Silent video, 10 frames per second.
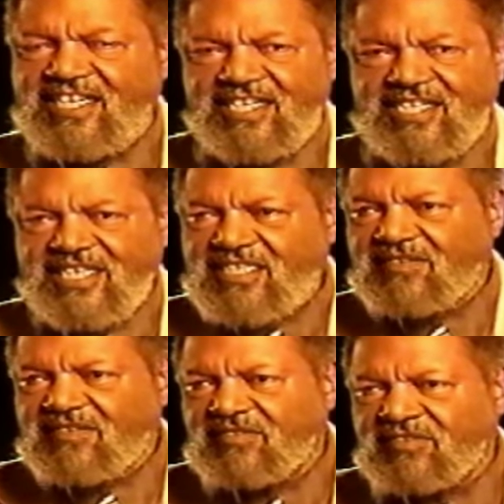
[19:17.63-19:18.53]
the
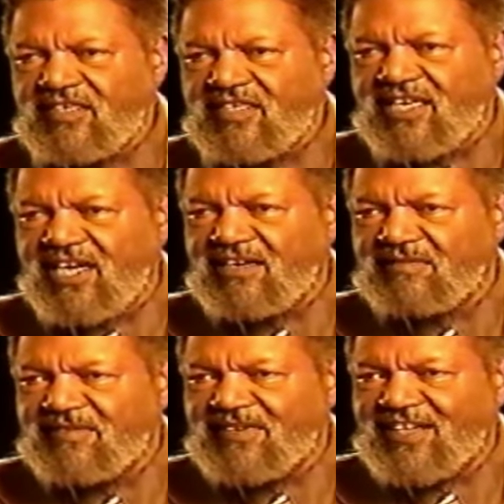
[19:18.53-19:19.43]
deacons of the church
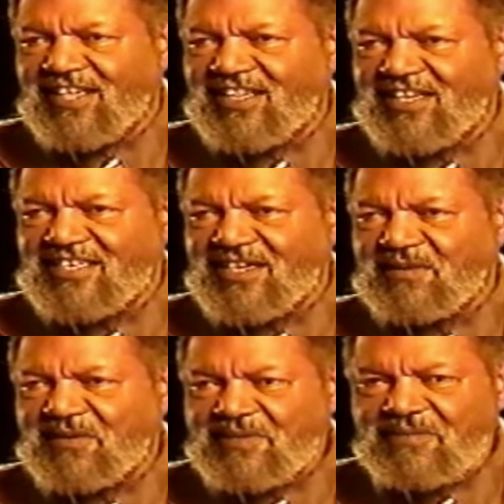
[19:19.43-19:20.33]
came, and they
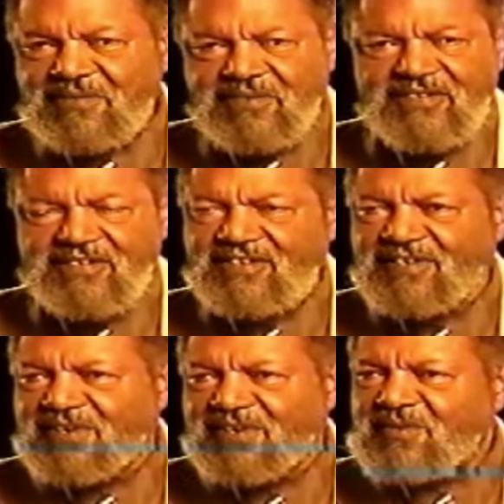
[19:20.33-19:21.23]
said, Williams,
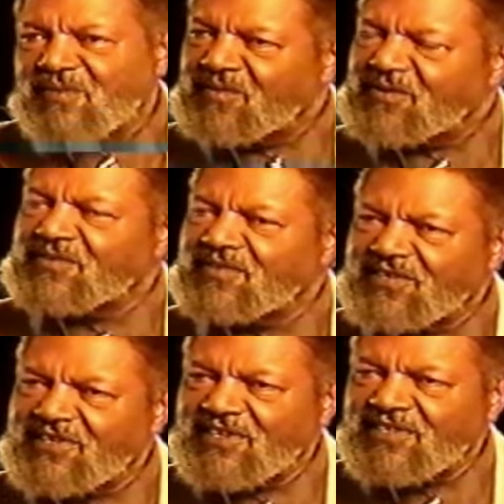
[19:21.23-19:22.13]
we want you to
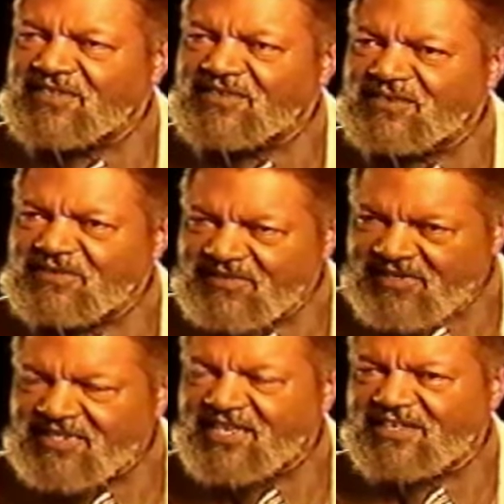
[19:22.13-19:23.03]
tell us the truth.
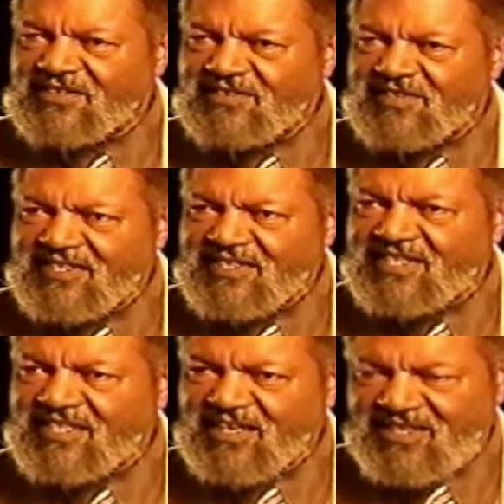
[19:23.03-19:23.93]
Is that the truth? I
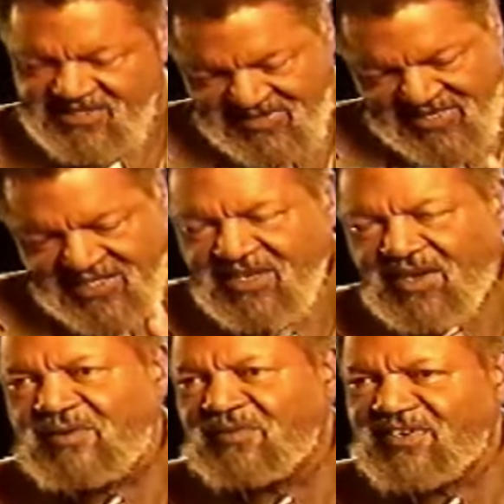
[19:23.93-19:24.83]
said, yeah. They said, that's
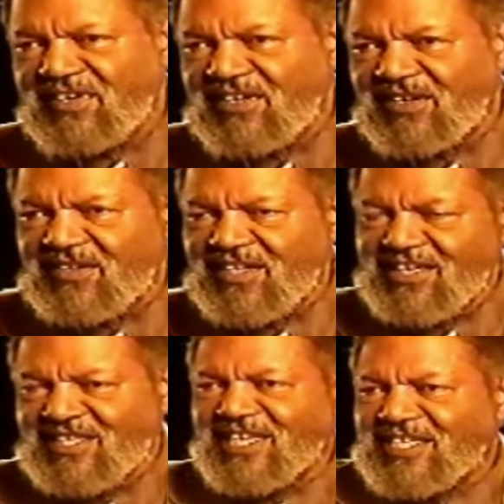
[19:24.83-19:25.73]
all we want to know.
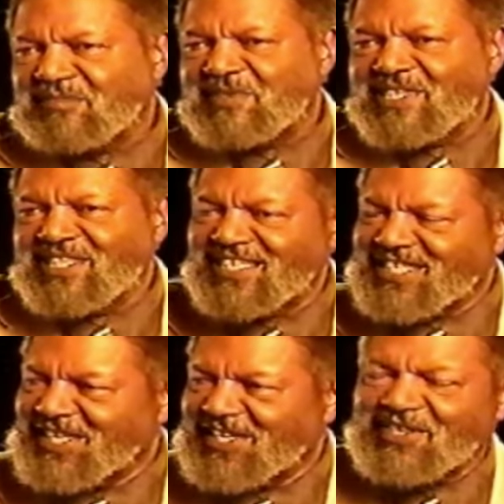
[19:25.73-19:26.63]
Next meeting, they
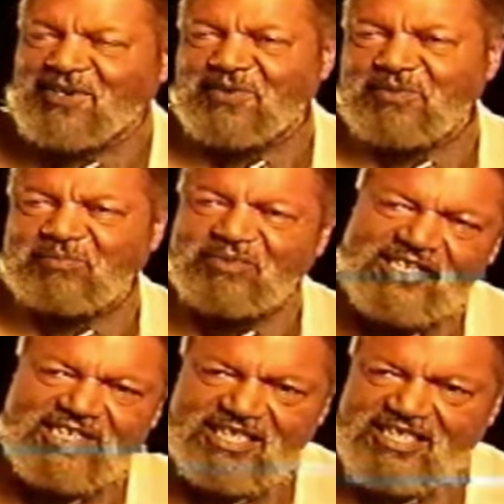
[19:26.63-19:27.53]
said, told the preacher, said,